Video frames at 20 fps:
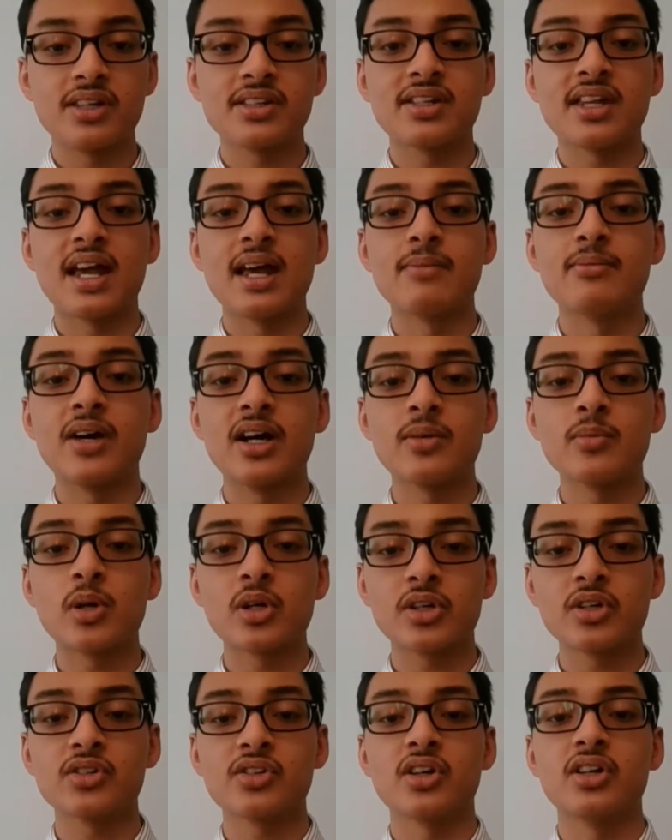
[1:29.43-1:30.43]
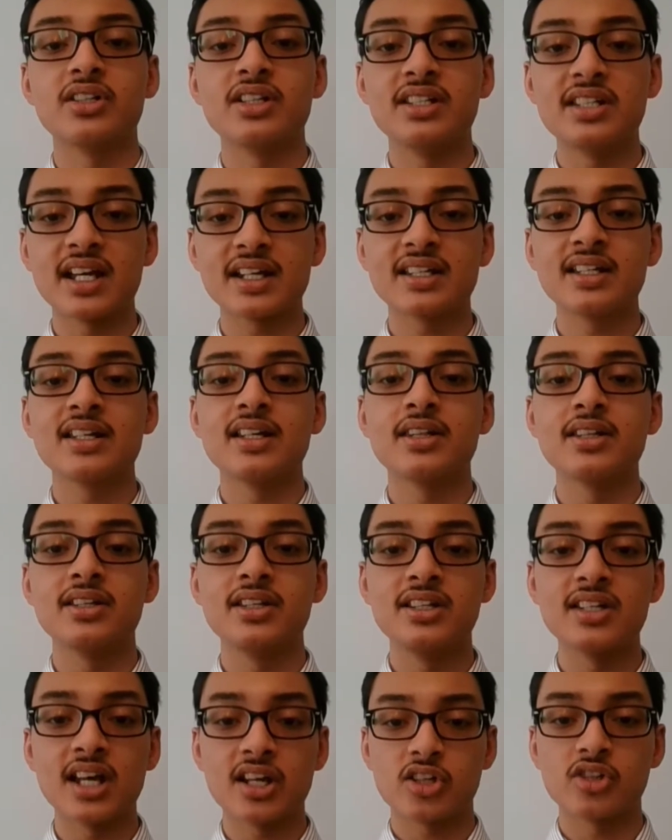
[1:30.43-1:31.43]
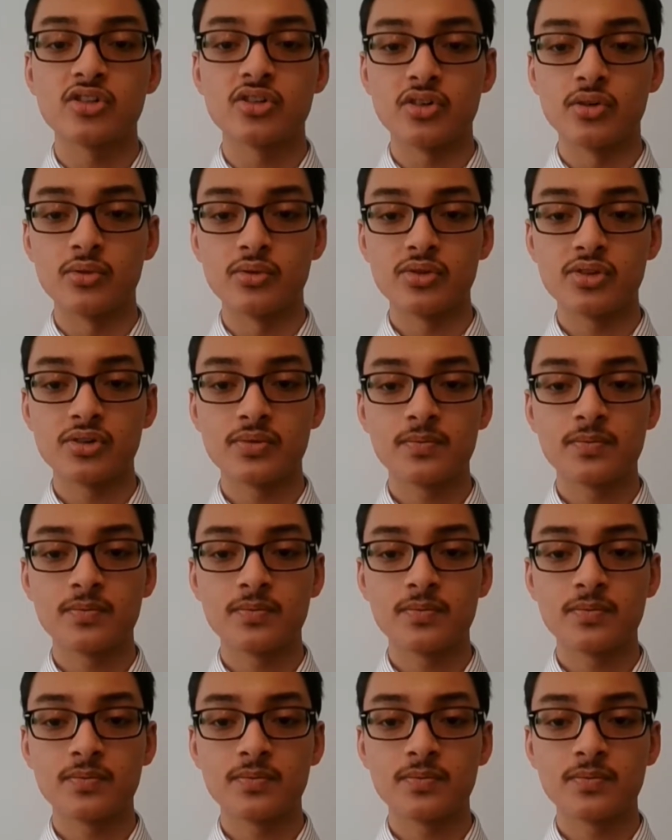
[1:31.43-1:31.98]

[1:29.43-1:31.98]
and biomarkers are detected in the detection zones.